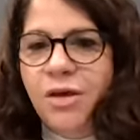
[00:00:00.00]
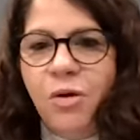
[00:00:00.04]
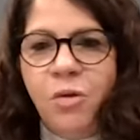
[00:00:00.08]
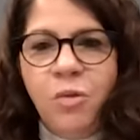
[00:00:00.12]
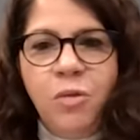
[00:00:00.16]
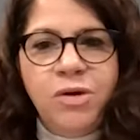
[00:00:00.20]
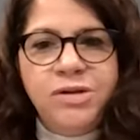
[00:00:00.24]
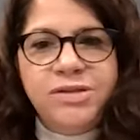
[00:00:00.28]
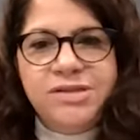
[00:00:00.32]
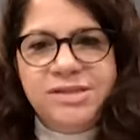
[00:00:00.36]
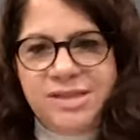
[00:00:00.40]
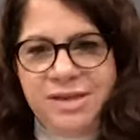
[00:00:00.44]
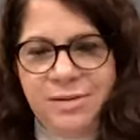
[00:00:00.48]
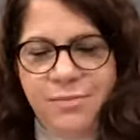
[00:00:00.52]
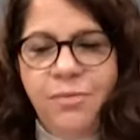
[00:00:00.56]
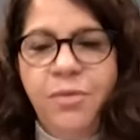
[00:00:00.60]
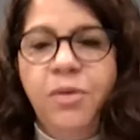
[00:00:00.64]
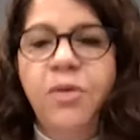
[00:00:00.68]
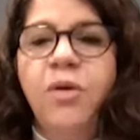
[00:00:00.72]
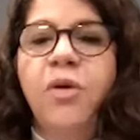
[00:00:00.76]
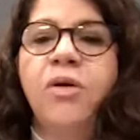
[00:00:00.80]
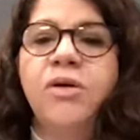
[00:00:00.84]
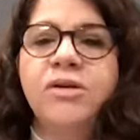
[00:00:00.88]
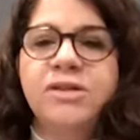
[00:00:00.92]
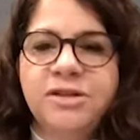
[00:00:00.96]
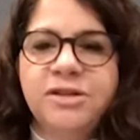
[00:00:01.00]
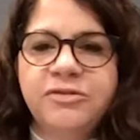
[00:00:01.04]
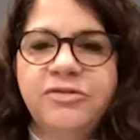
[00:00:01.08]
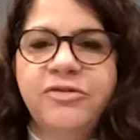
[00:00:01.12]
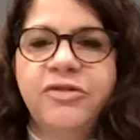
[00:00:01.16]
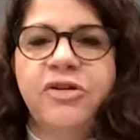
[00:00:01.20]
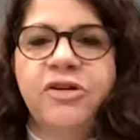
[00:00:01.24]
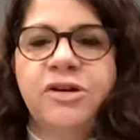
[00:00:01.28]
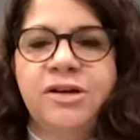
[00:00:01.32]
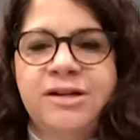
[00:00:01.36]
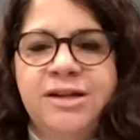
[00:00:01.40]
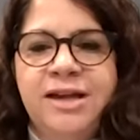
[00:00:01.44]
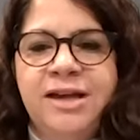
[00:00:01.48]
what's important
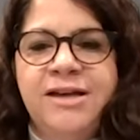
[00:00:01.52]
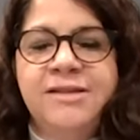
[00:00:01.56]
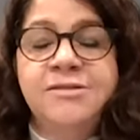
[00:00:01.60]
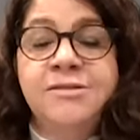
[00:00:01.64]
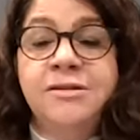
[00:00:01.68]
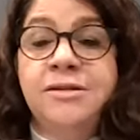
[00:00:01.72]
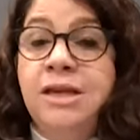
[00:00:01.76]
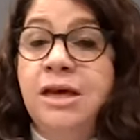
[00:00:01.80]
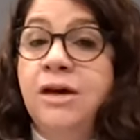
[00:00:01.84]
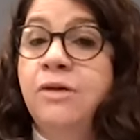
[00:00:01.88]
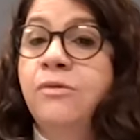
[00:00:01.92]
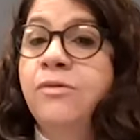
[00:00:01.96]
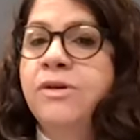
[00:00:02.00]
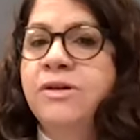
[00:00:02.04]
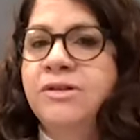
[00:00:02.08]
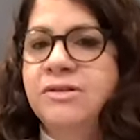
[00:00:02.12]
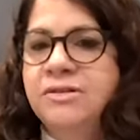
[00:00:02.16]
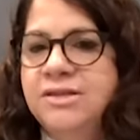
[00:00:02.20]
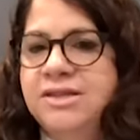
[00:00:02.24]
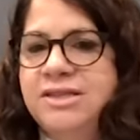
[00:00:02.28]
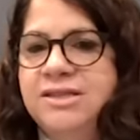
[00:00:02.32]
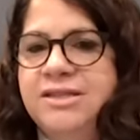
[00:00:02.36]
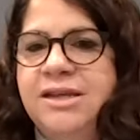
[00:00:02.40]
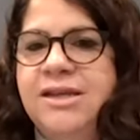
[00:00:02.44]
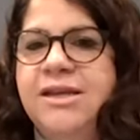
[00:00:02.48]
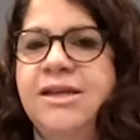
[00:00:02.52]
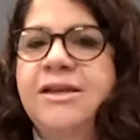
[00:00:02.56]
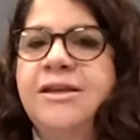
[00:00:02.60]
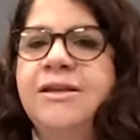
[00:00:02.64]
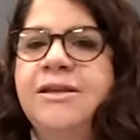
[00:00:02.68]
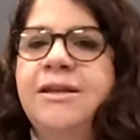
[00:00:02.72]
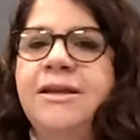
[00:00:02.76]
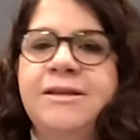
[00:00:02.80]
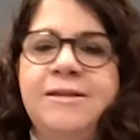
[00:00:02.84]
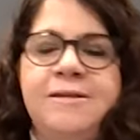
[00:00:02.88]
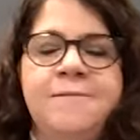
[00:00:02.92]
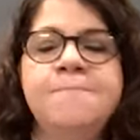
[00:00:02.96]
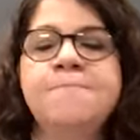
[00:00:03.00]
for a nozzle. Now we understand
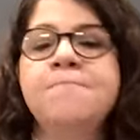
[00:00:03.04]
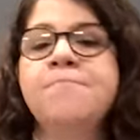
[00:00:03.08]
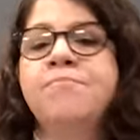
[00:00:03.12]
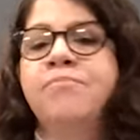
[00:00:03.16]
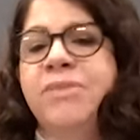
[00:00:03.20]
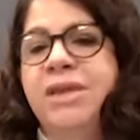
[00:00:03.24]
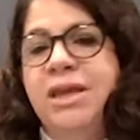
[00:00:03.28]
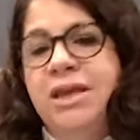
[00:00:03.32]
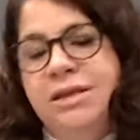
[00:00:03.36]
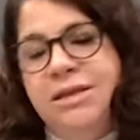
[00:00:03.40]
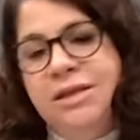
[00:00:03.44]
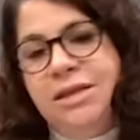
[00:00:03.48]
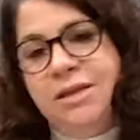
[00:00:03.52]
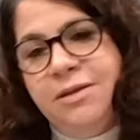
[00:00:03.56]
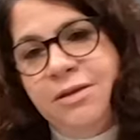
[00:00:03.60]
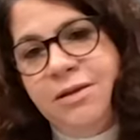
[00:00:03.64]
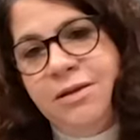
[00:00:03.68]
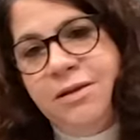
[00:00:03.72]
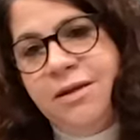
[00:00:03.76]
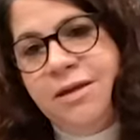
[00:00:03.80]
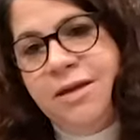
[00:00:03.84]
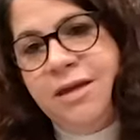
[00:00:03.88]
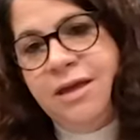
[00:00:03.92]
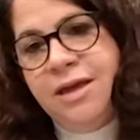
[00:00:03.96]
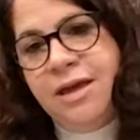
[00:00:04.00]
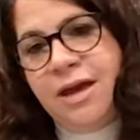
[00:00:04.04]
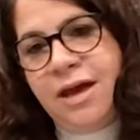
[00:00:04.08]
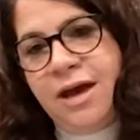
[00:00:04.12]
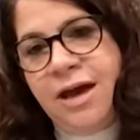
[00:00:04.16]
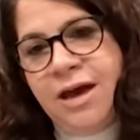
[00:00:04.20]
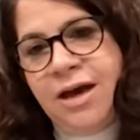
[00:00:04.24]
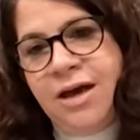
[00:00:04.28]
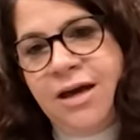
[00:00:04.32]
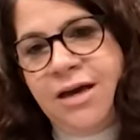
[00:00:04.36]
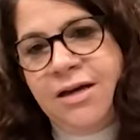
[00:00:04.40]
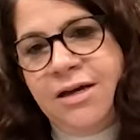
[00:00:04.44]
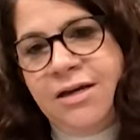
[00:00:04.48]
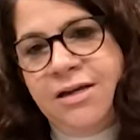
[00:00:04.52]
like the
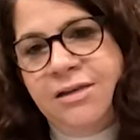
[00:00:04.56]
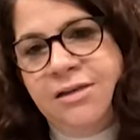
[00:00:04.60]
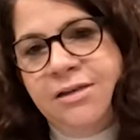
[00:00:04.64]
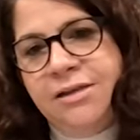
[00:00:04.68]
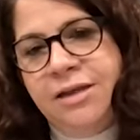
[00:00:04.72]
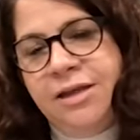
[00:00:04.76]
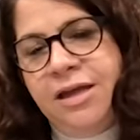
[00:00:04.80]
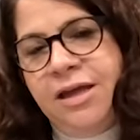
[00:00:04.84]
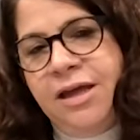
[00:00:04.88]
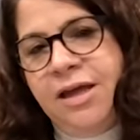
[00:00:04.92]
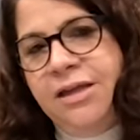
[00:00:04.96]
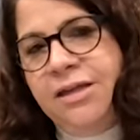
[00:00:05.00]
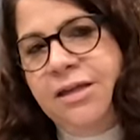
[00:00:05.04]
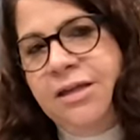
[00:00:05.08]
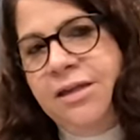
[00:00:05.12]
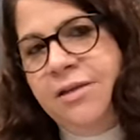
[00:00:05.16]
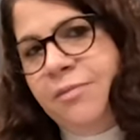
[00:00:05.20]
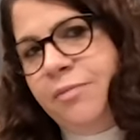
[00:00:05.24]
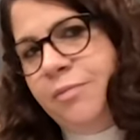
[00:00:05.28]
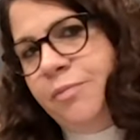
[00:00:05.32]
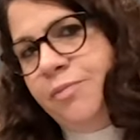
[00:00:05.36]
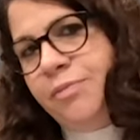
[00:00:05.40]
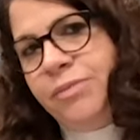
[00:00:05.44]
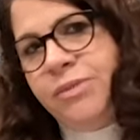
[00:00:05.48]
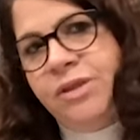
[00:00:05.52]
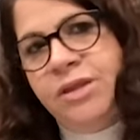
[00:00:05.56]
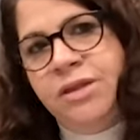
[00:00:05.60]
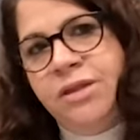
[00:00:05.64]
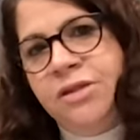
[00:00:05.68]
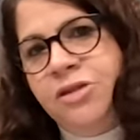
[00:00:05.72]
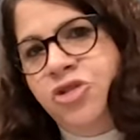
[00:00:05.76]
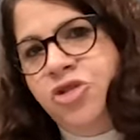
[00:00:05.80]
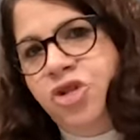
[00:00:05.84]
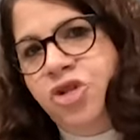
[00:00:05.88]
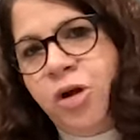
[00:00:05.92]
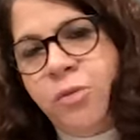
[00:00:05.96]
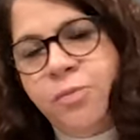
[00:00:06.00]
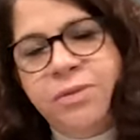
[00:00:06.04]
uh,
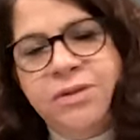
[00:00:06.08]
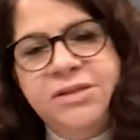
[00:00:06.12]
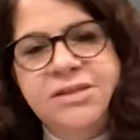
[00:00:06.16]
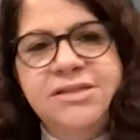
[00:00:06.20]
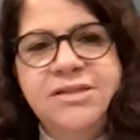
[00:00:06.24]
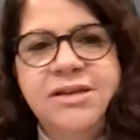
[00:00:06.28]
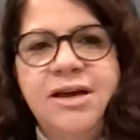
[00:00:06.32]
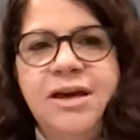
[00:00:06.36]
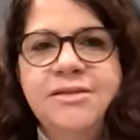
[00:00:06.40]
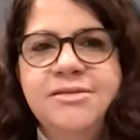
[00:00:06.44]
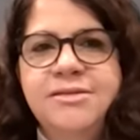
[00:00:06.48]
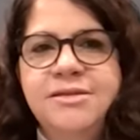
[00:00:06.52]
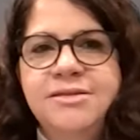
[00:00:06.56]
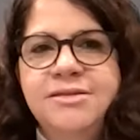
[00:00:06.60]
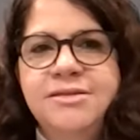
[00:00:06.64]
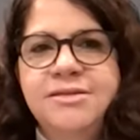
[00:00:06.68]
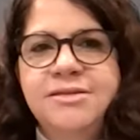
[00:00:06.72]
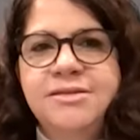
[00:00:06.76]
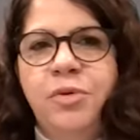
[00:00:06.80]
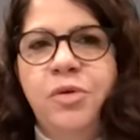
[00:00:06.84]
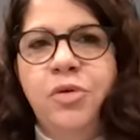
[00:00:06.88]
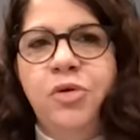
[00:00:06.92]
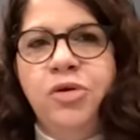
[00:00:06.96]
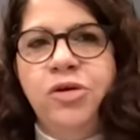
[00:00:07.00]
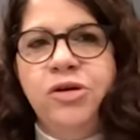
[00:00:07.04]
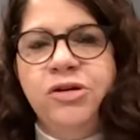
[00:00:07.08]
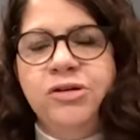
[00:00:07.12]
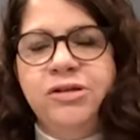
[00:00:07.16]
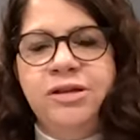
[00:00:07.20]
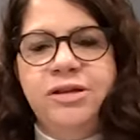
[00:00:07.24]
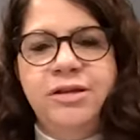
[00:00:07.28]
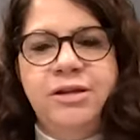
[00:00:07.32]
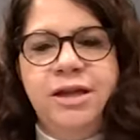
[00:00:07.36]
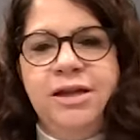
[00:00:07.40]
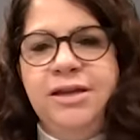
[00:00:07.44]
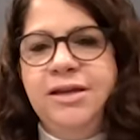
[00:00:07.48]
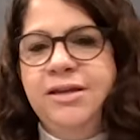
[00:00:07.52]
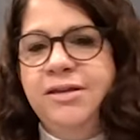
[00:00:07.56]
droplet size is important,
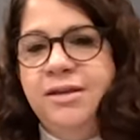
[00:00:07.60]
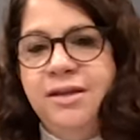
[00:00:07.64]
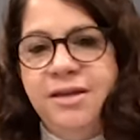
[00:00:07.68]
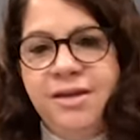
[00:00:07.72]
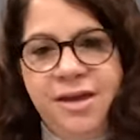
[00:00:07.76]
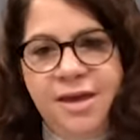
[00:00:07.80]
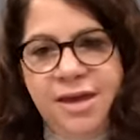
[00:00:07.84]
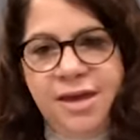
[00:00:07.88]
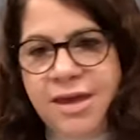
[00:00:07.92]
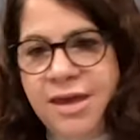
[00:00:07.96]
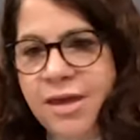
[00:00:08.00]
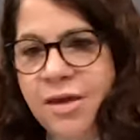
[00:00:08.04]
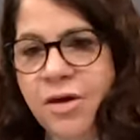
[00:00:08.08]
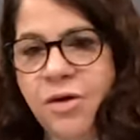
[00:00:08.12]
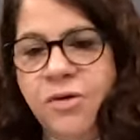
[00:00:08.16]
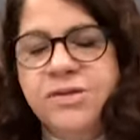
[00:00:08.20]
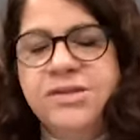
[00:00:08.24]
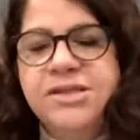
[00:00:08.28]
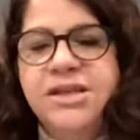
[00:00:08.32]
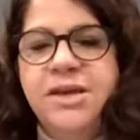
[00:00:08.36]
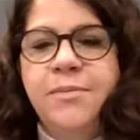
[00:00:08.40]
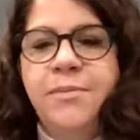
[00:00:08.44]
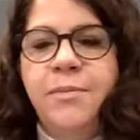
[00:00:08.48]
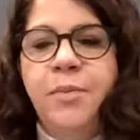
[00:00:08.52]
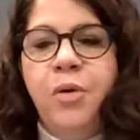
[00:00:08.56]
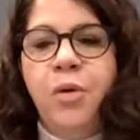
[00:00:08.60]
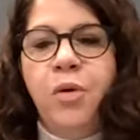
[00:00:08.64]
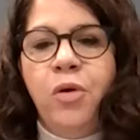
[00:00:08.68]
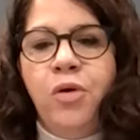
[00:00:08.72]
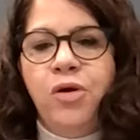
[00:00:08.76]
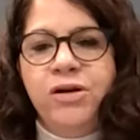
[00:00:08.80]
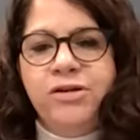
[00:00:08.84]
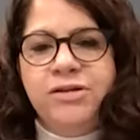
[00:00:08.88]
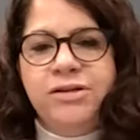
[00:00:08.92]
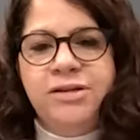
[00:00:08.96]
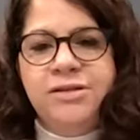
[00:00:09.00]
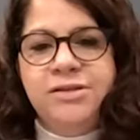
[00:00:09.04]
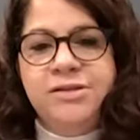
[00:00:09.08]
like the angle is
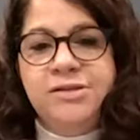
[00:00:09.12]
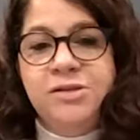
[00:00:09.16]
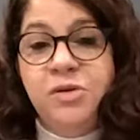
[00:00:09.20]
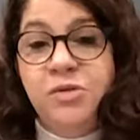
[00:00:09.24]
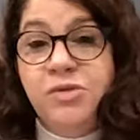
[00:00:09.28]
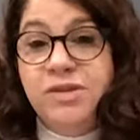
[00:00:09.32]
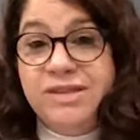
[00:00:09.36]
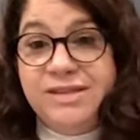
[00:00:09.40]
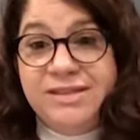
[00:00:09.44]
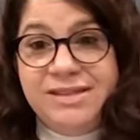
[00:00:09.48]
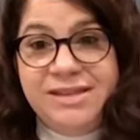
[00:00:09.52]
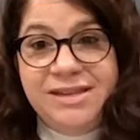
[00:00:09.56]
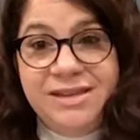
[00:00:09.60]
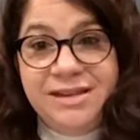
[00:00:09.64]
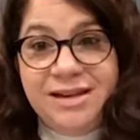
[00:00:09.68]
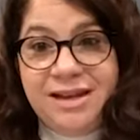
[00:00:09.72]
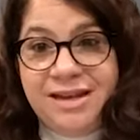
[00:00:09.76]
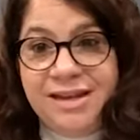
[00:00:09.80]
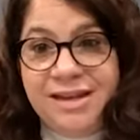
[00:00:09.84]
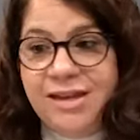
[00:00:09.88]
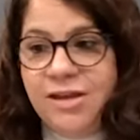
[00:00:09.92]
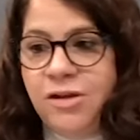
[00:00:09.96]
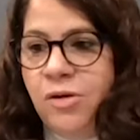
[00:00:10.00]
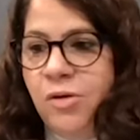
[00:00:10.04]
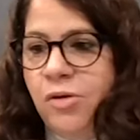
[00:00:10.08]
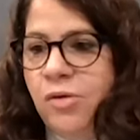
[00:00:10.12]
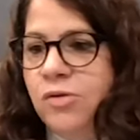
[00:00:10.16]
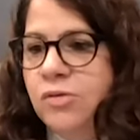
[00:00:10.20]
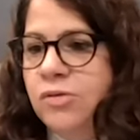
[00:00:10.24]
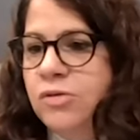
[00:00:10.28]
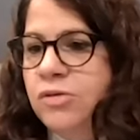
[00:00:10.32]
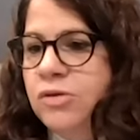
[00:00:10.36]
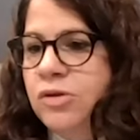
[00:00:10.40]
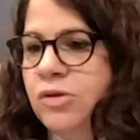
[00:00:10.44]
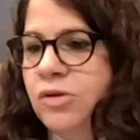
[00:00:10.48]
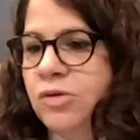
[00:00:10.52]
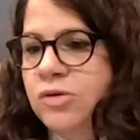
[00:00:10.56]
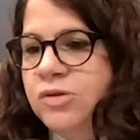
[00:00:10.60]
important. So we see like,
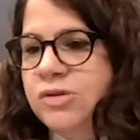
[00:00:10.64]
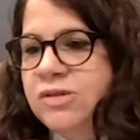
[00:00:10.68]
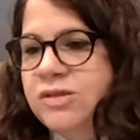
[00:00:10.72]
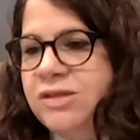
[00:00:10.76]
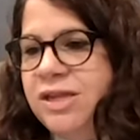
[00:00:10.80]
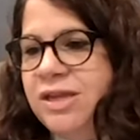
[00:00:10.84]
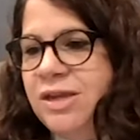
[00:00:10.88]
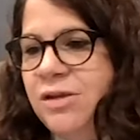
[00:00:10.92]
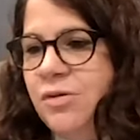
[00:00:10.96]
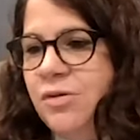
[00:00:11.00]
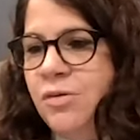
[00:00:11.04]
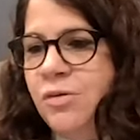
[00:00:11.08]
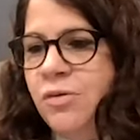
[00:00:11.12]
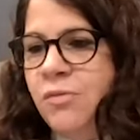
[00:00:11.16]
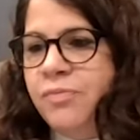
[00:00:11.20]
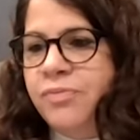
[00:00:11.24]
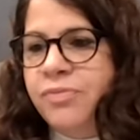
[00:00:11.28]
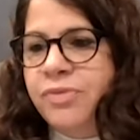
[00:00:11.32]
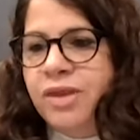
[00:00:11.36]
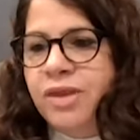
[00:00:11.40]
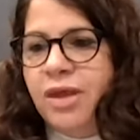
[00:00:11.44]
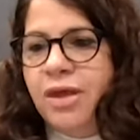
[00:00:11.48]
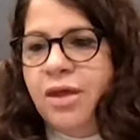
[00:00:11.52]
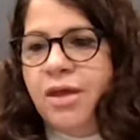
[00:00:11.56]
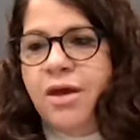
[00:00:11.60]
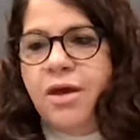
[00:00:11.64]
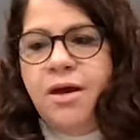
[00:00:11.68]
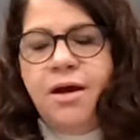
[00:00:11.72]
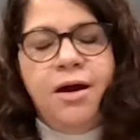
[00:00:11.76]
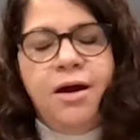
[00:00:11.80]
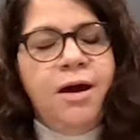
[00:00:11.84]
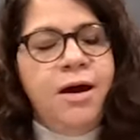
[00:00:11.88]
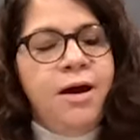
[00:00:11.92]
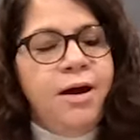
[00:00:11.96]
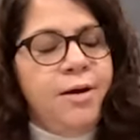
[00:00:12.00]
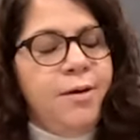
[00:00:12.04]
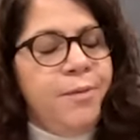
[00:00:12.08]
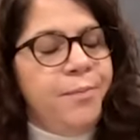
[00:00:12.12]
those new
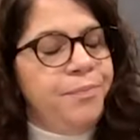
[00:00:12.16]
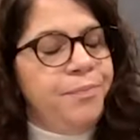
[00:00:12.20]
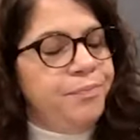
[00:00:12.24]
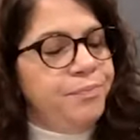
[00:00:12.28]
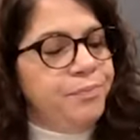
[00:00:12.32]
uh,